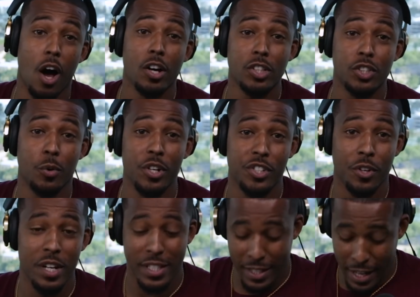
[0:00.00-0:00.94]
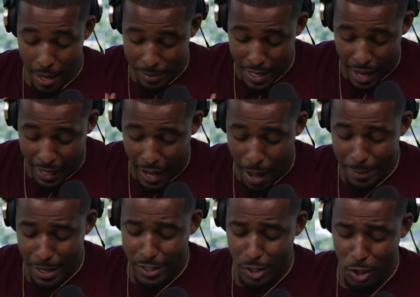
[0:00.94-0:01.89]
Long story short,
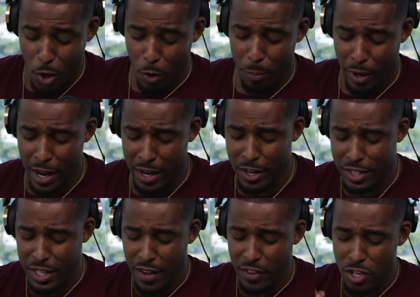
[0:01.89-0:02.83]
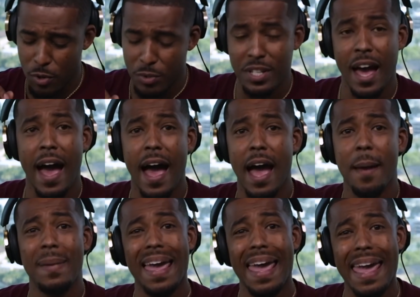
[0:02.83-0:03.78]
stamps.com is a no brainer, saving you
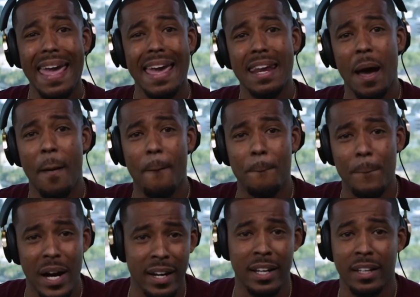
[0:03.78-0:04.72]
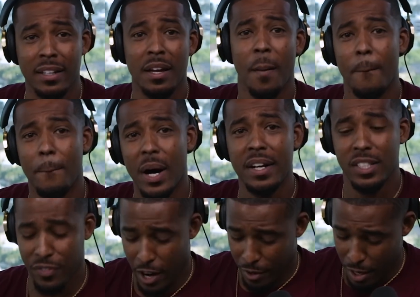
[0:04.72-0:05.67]
time and money.
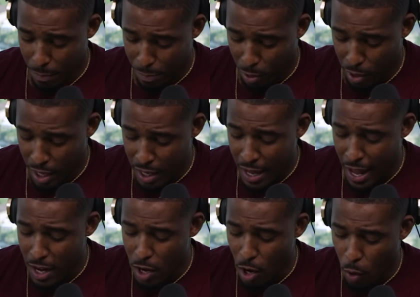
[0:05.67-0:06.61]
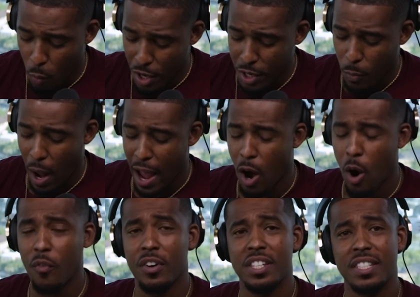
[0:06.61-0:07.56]
Money's very important. And no wonder why
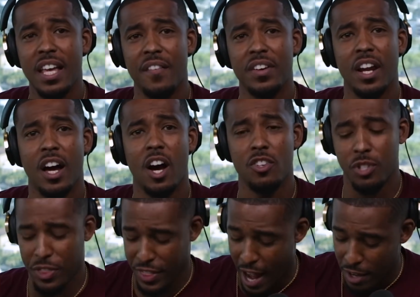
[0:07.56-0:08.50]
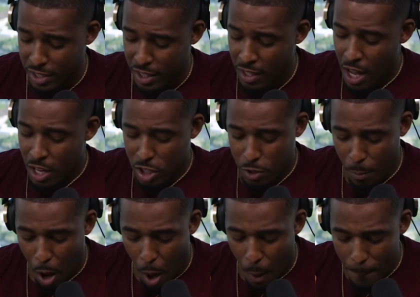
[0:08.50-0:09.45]
over 700,000
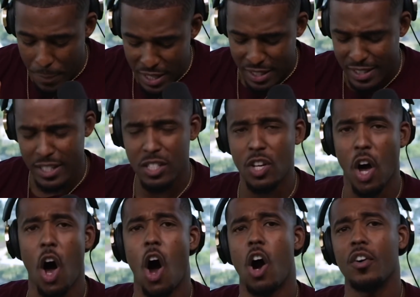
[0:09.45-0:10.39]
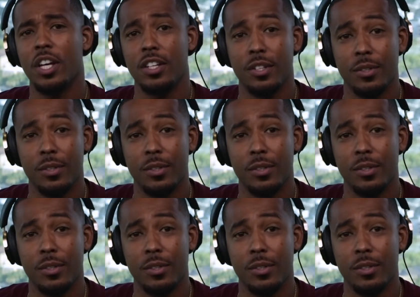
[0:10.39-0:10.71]
small businesses already